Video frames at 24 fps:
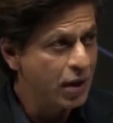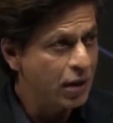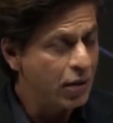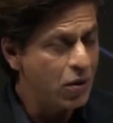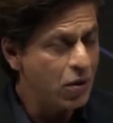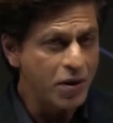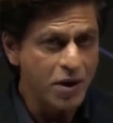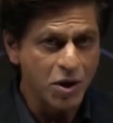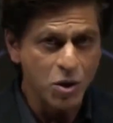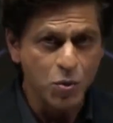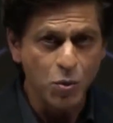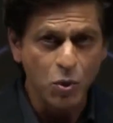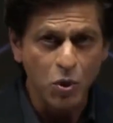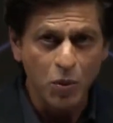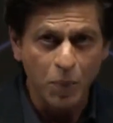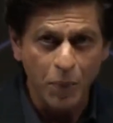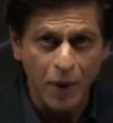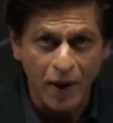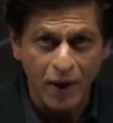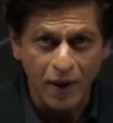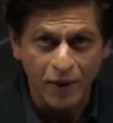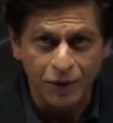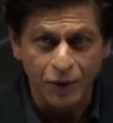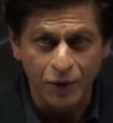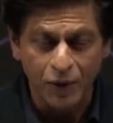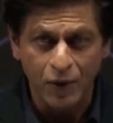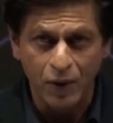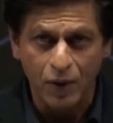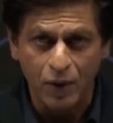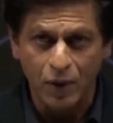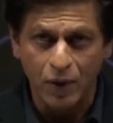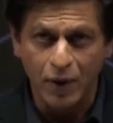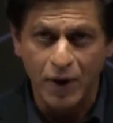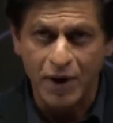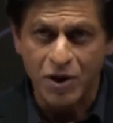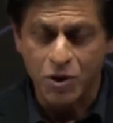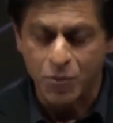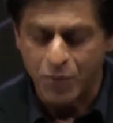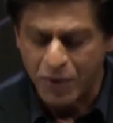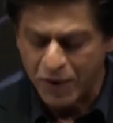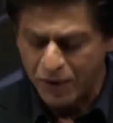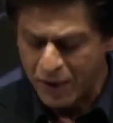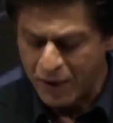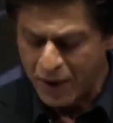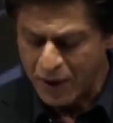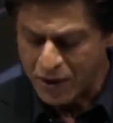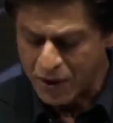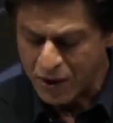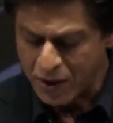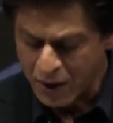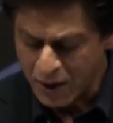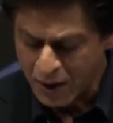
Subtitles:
not as more powerful or less privileged,